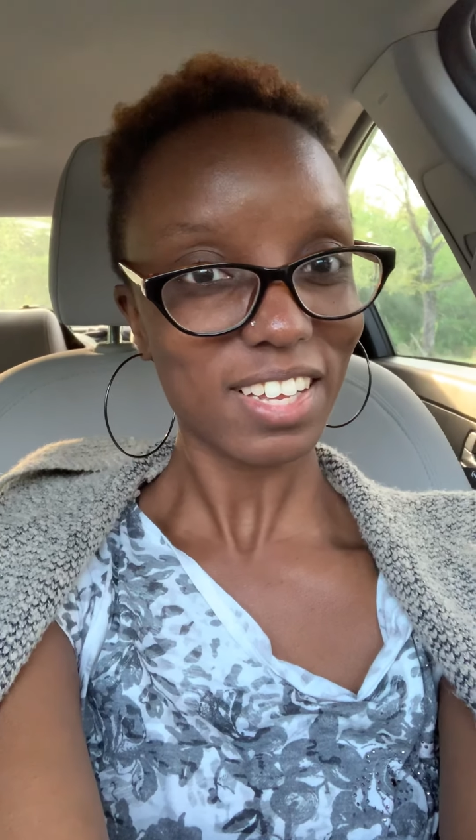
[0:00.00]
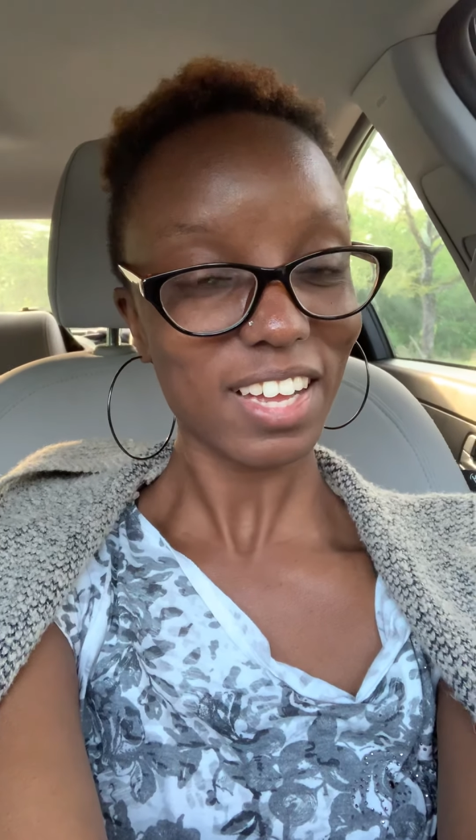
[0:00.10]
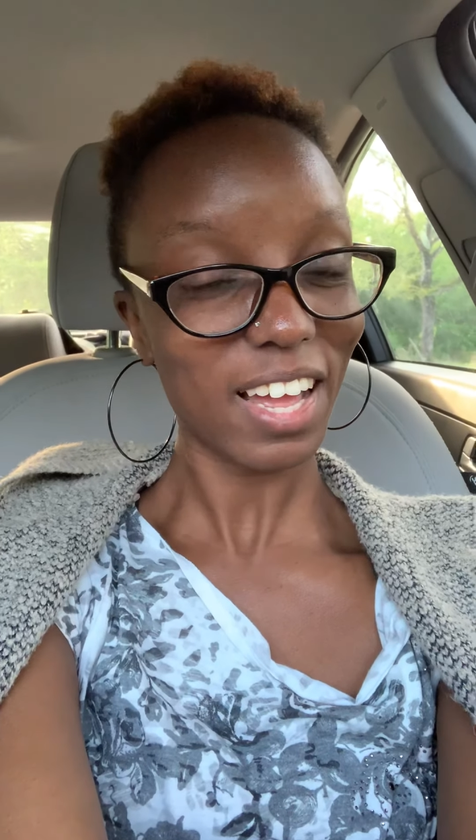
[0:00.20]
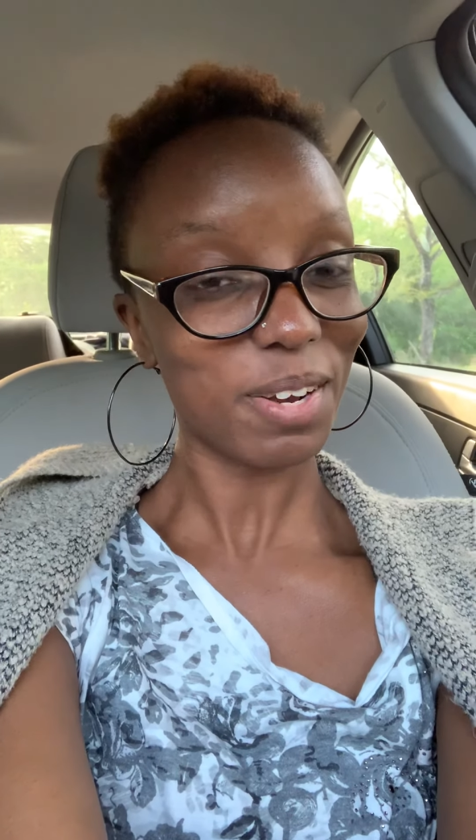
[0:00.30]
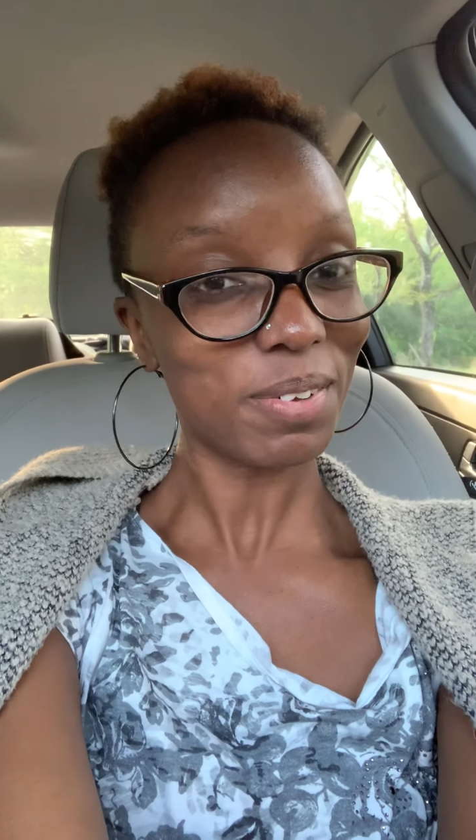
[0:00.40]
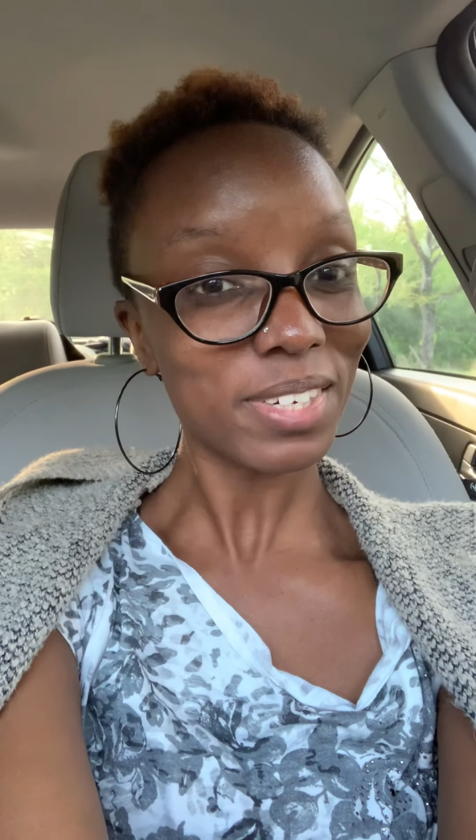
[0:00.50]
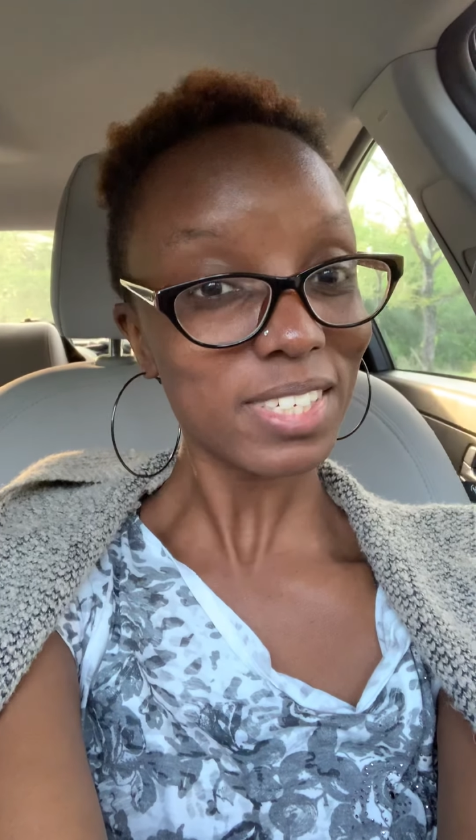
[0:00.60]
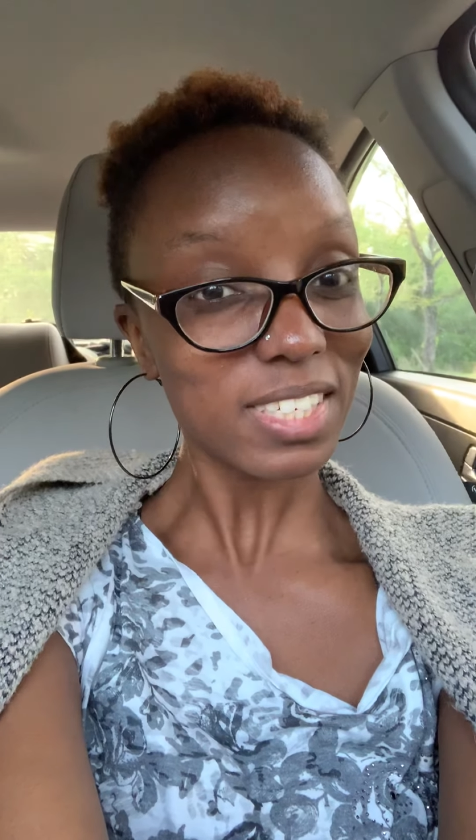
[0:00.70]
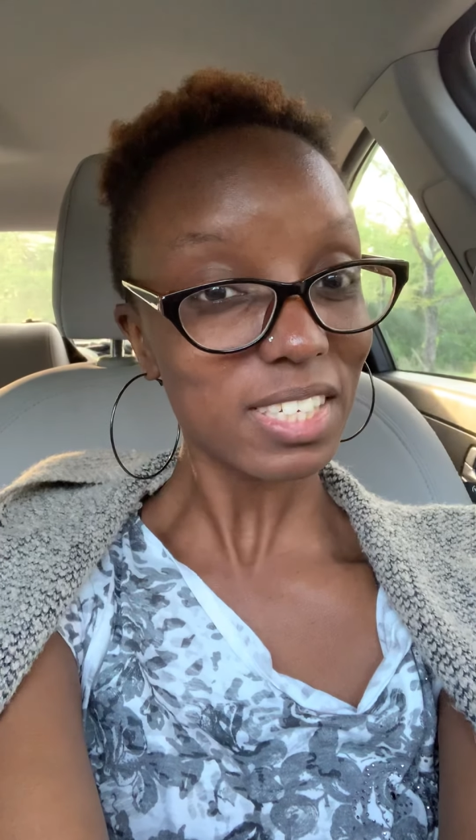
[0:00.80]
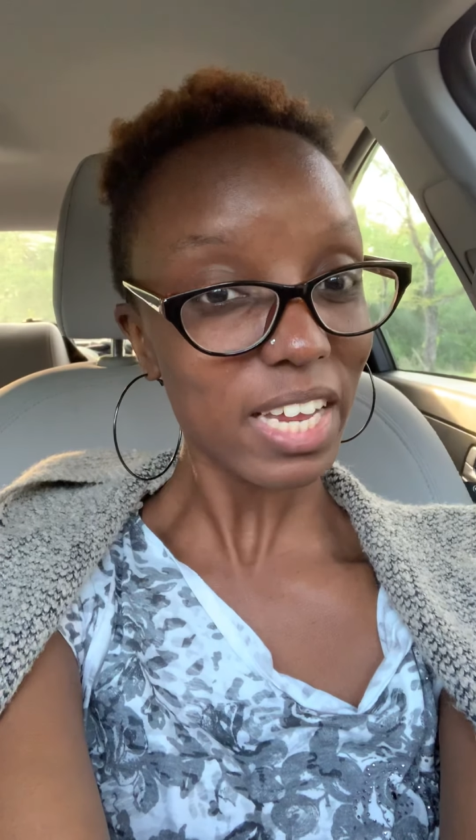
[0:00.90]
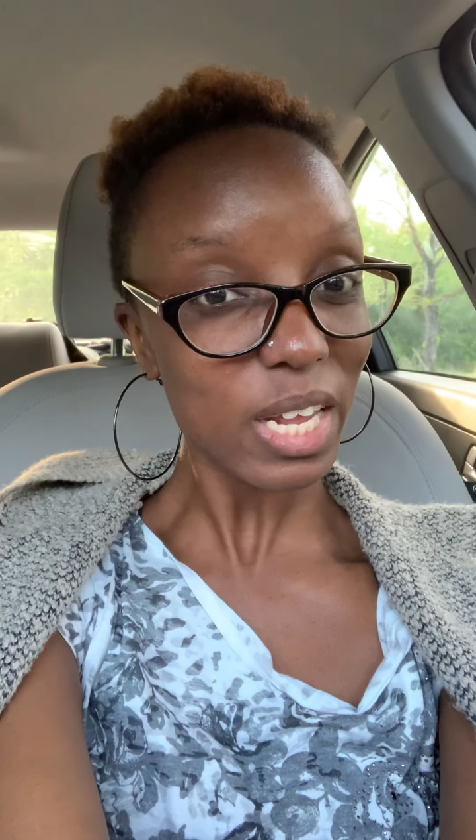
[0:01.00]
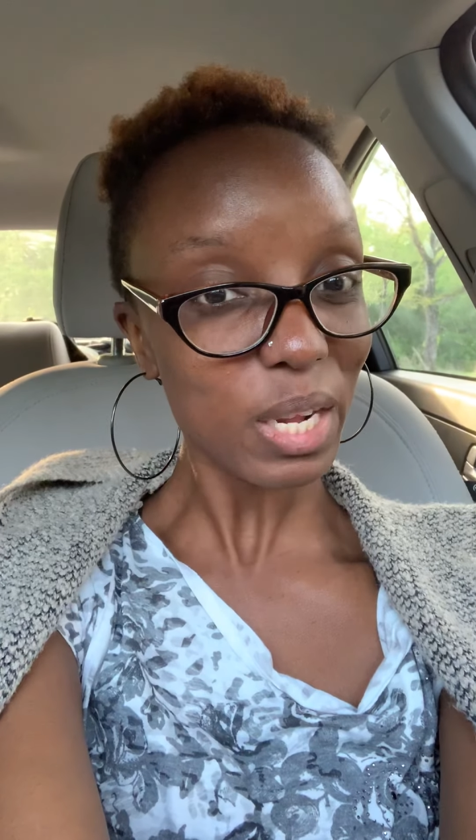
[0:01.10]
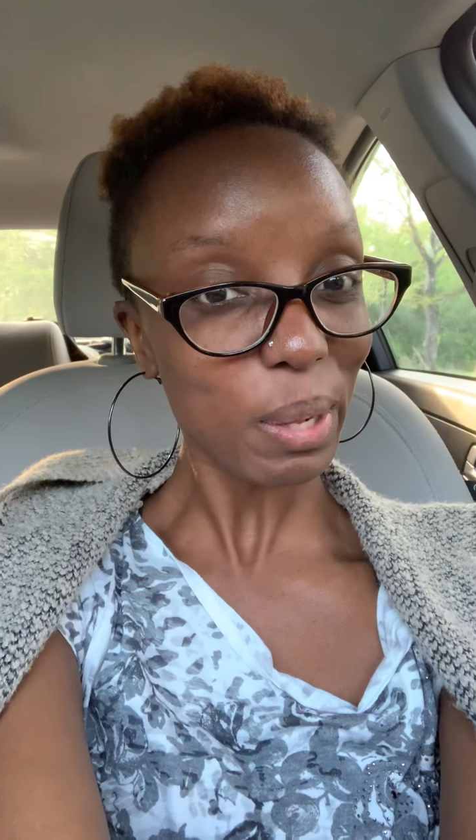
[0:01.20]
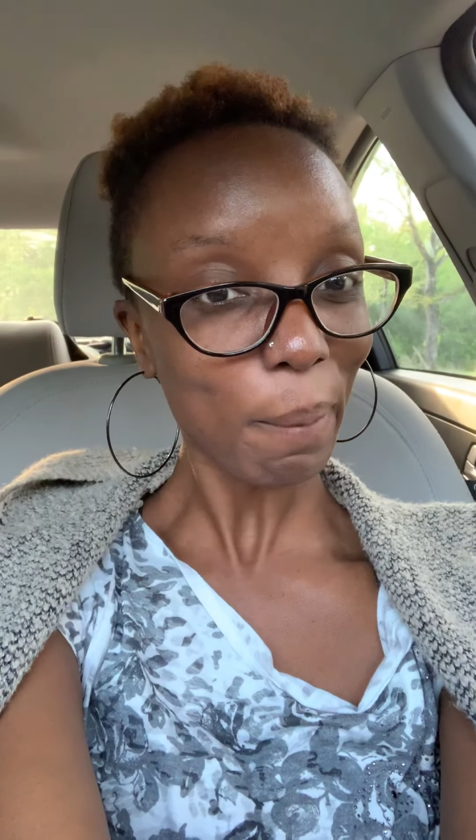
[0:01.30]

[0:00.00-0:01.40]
I don't understand it.